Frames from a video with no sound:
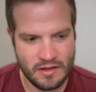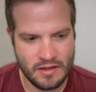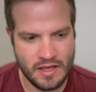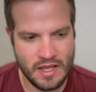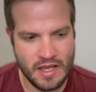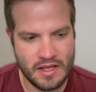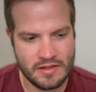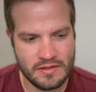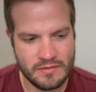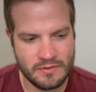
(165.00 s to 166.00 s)

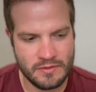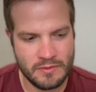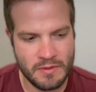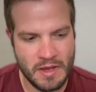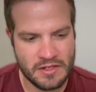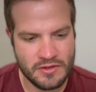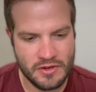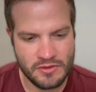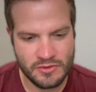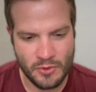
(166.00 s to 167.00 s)
And you want to make sure
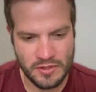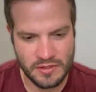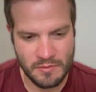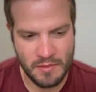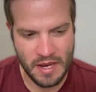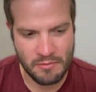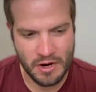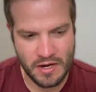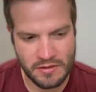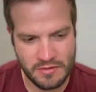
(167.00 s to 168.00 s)
you source the main
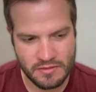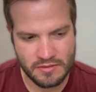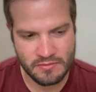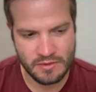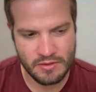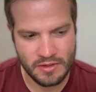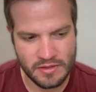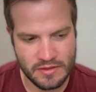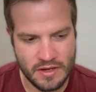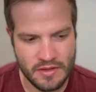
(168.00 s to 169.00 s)
branch. When you
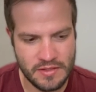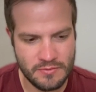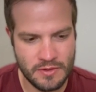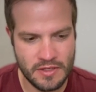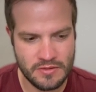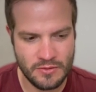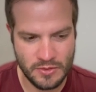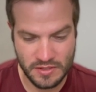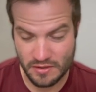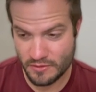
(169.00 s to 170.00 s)
install this, we're going to
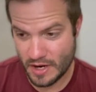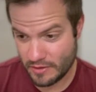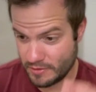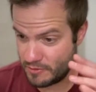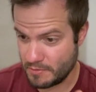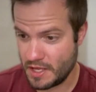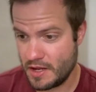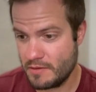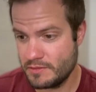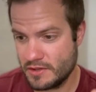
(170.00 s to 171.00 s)
source it directly from
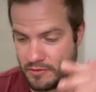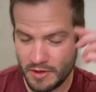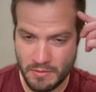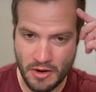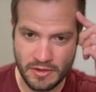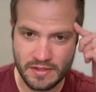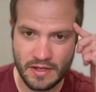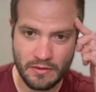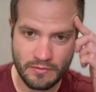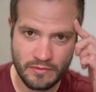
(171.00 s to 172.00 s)
GitHub. So the repo
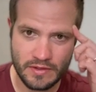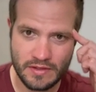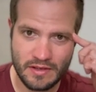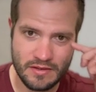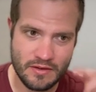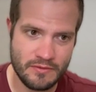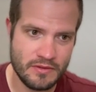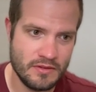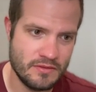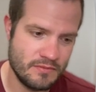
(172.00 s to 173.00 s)
itself, it's easier
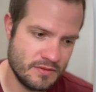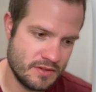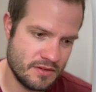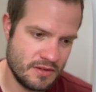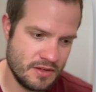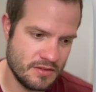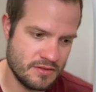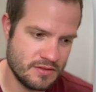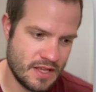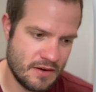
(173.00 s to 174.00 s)
to,
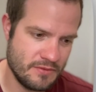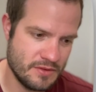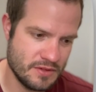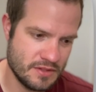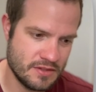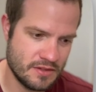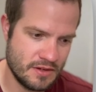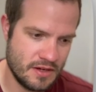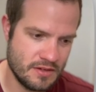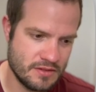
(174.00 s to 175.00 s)
instead of using
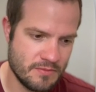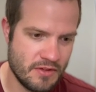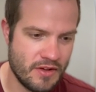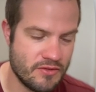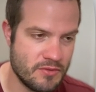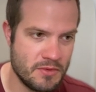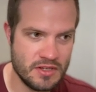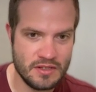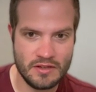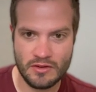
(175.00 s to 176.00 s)
uh, something like
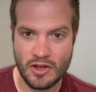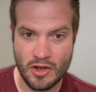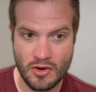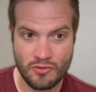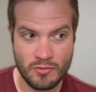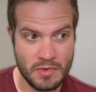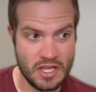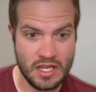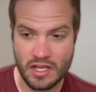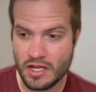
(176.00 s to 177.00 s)
Ruby,
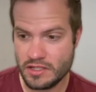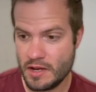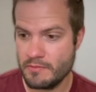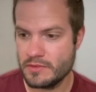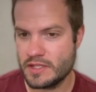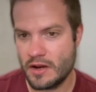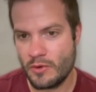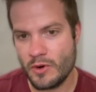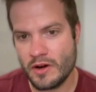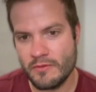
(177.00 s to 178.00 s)

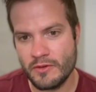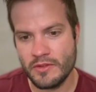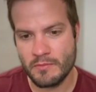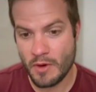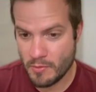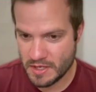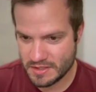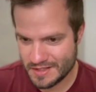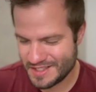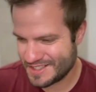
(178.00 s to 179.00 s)
rubygems.org for the moment,
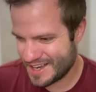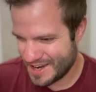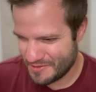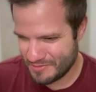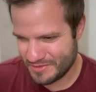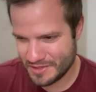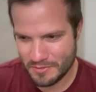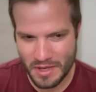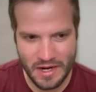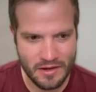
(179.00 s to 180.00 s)
since it's kind of still
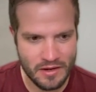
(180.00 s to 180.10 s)
beta